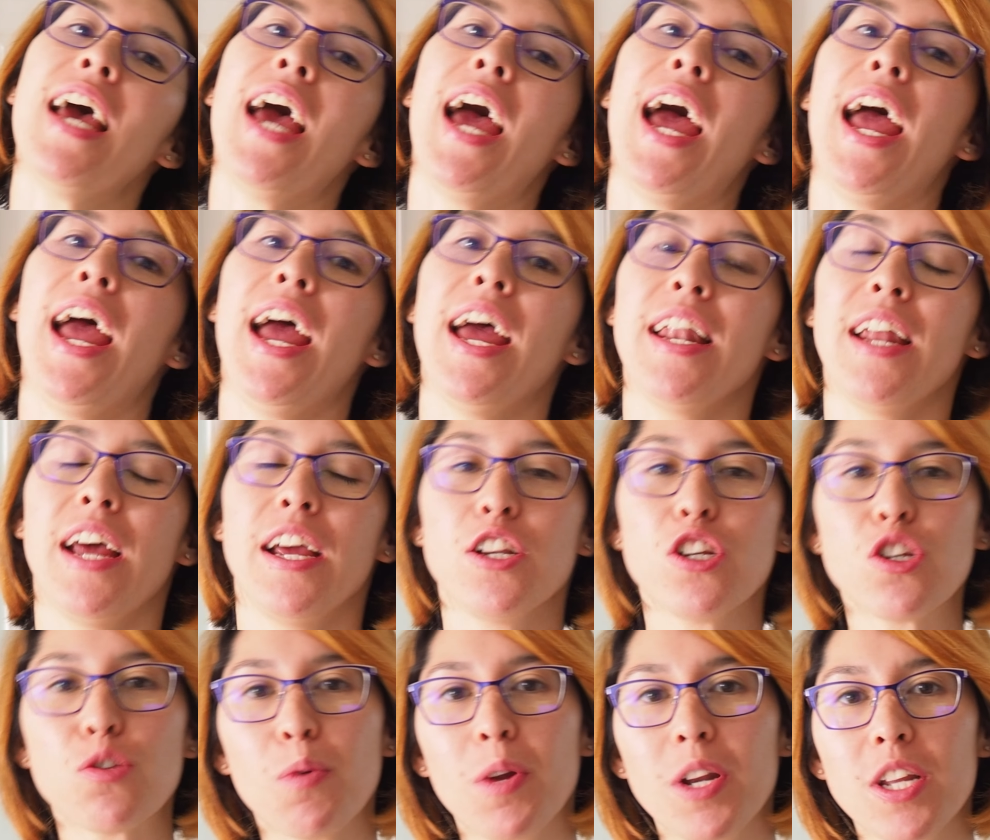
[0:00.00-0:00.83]
And I
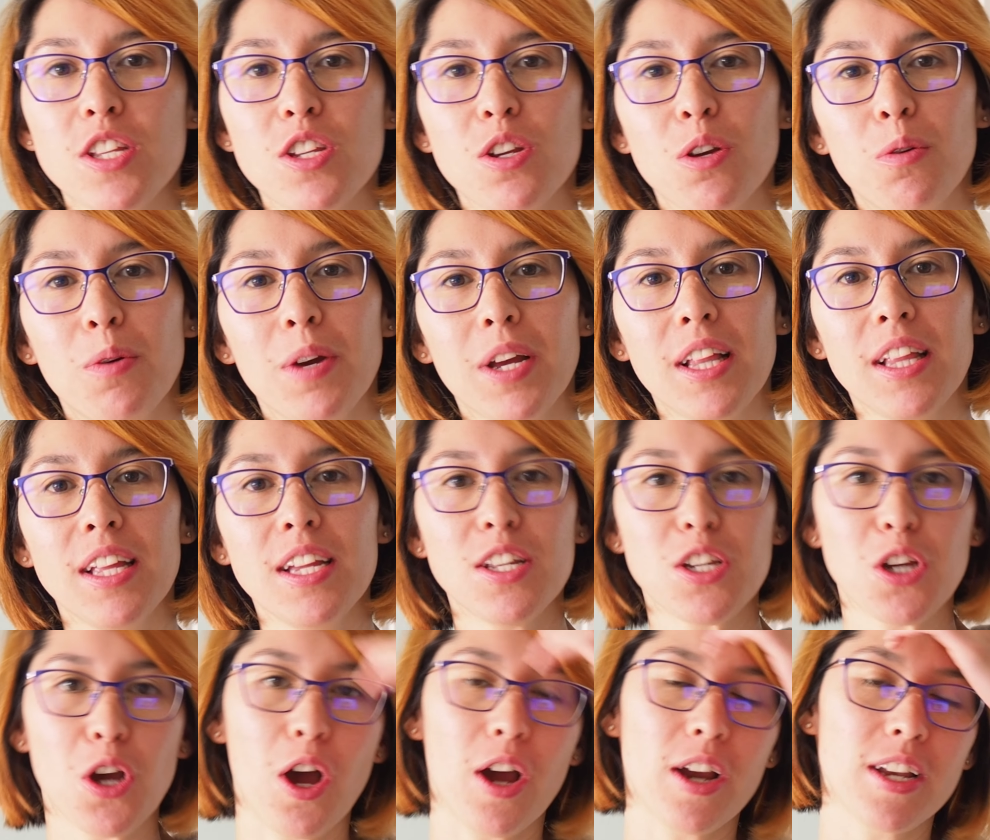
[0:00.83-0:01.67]
just wanted to quickly
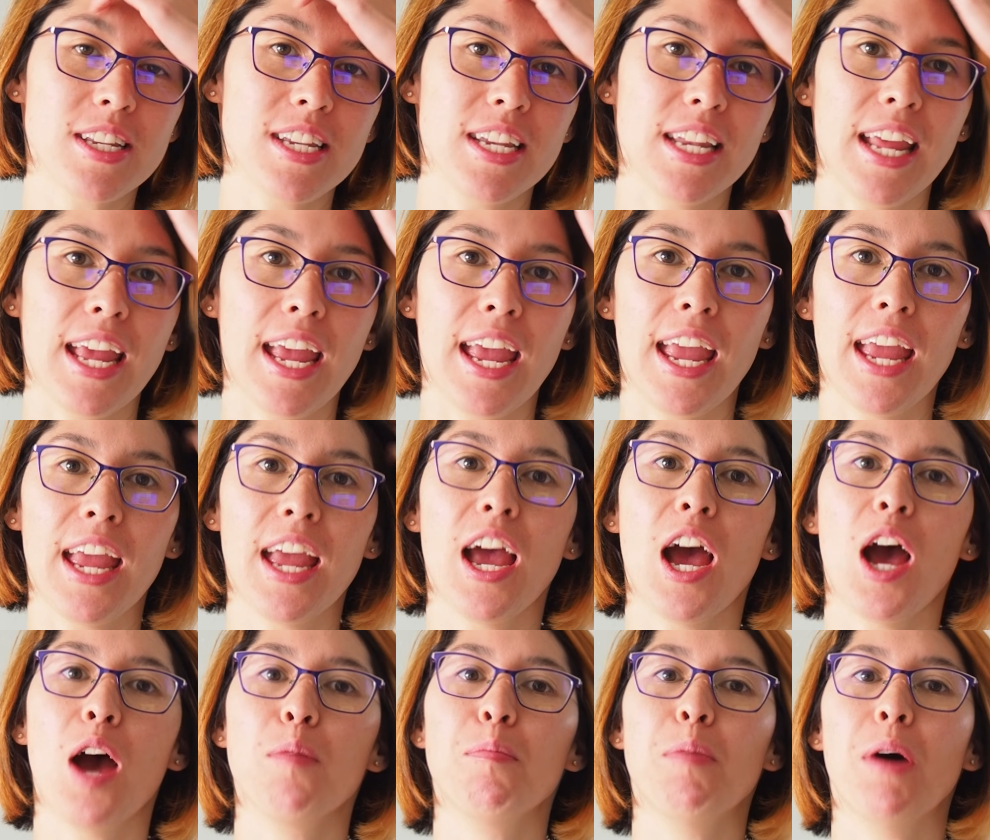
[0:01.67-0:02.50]
talk today
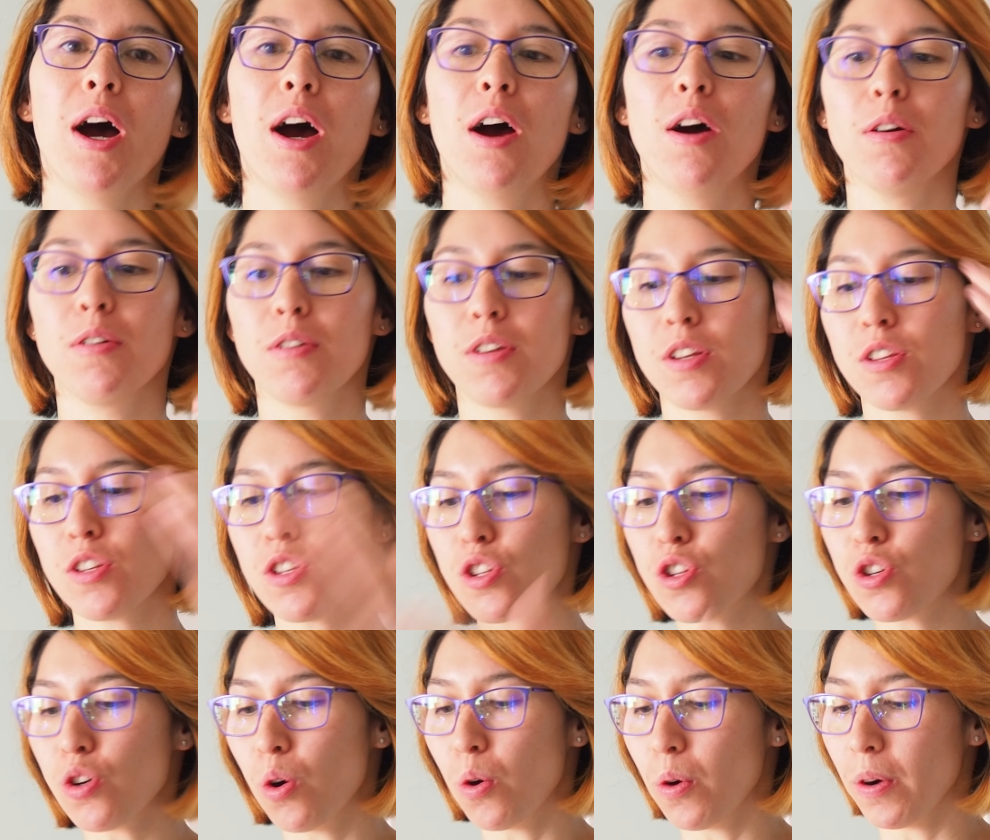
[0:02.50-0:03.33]
about
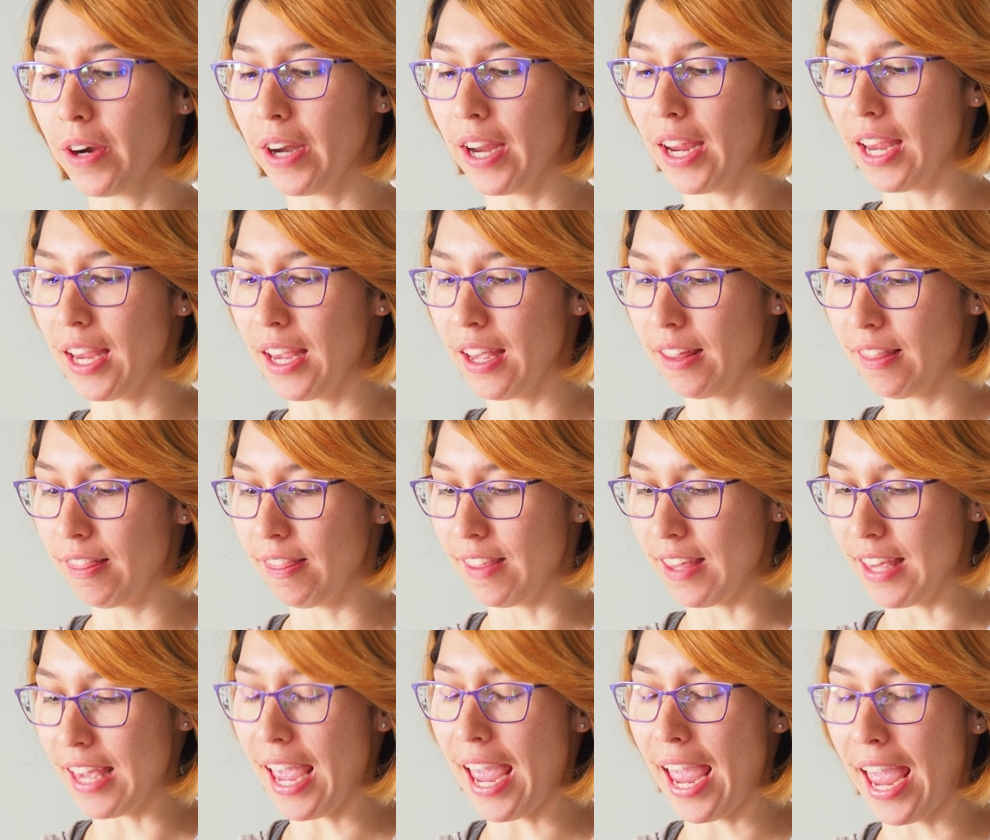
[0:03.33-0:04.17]
storing
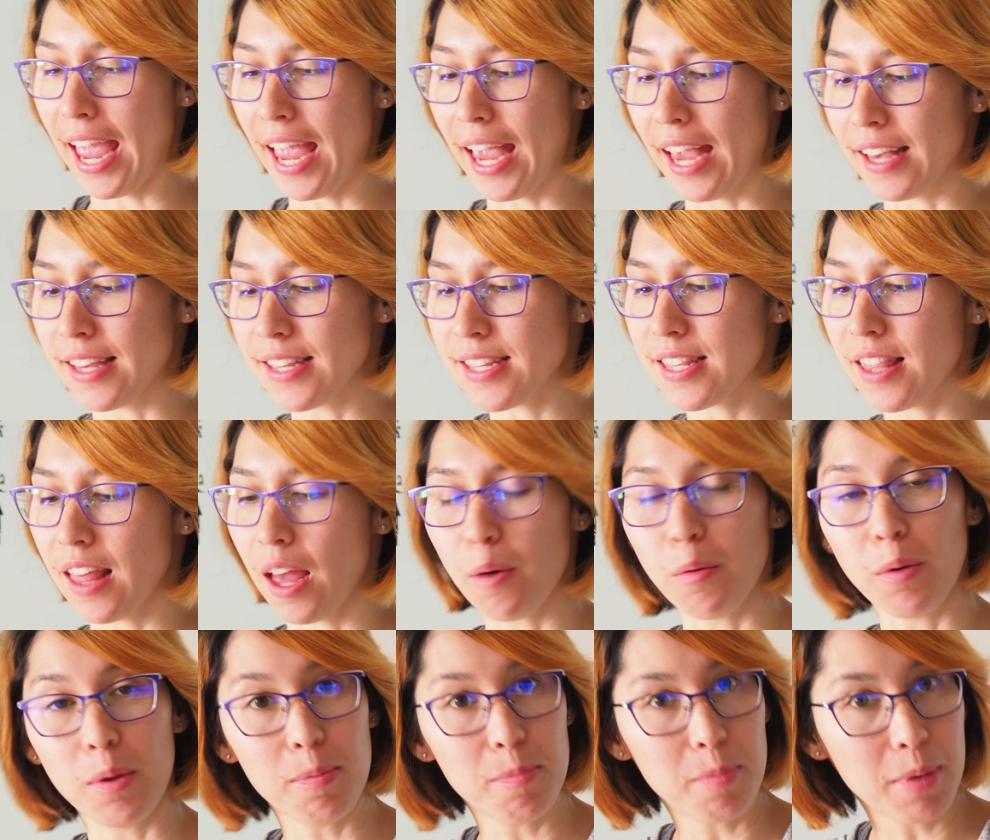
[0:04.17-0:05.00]
the eggs
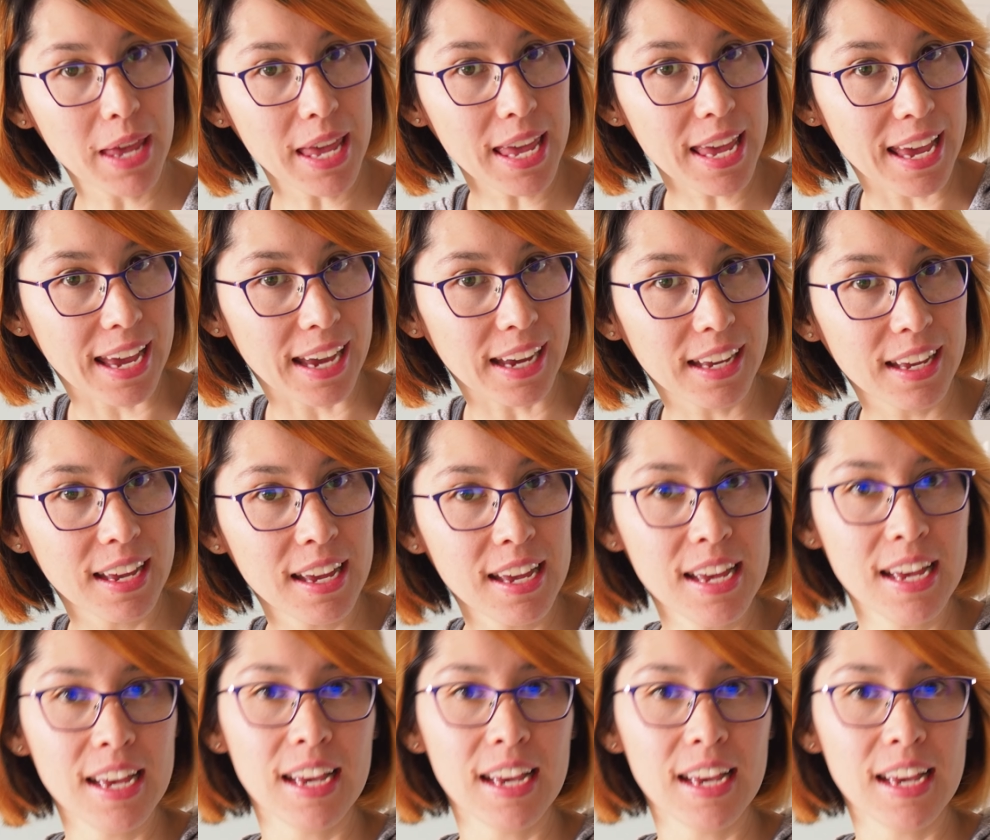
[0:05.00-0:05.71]
that we pick,